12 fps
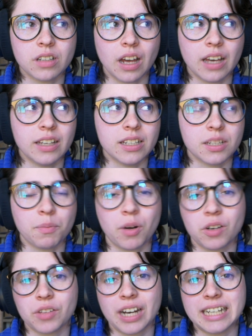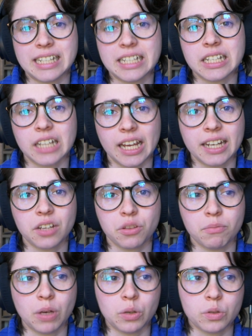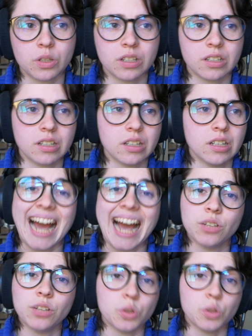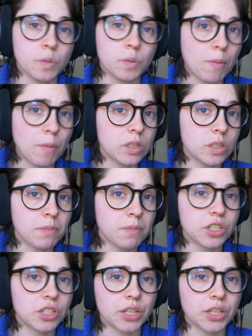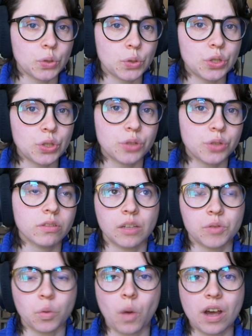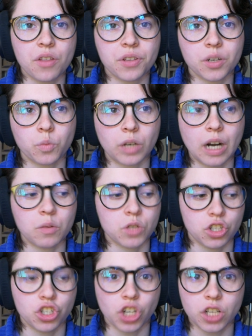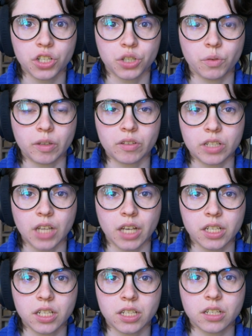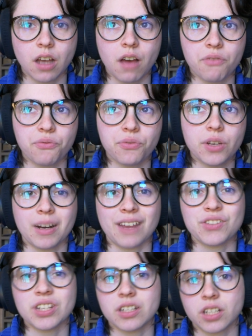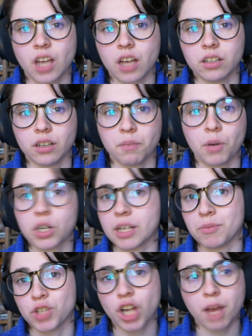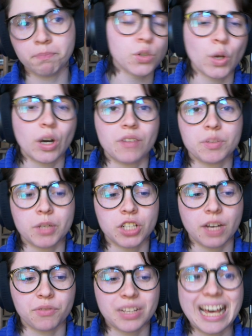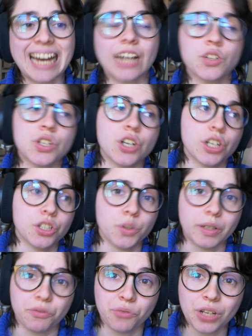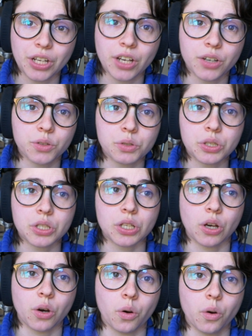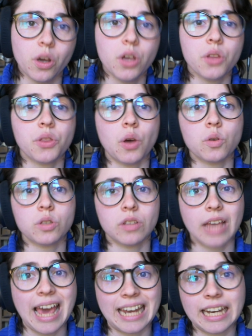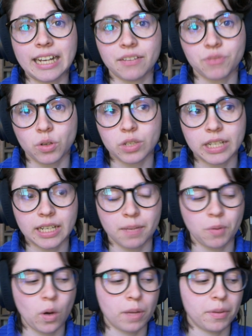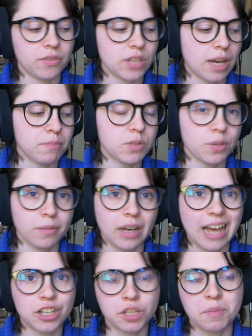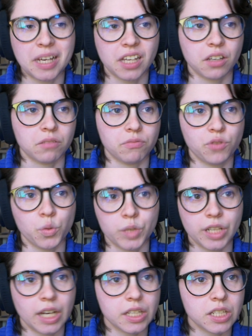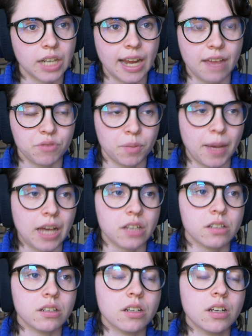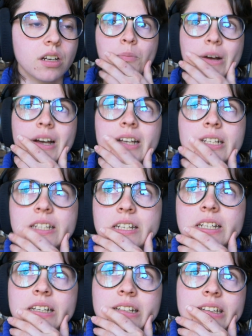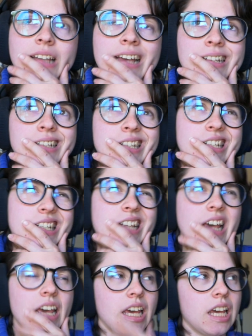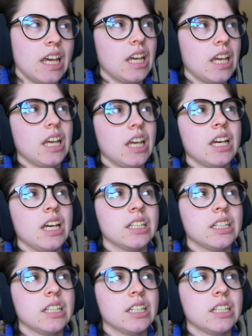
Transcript: is the part that I dislike the most. I don't use my molds as much as I used to. There was a while there where I was just doing the dice stuff, but I've since gotten a part-time job, so I don't have as much time for that. I also started doing videos, so the editing of those take up quite a bit of time, so I'm actually making fewer dice than I have in the past. But let's say,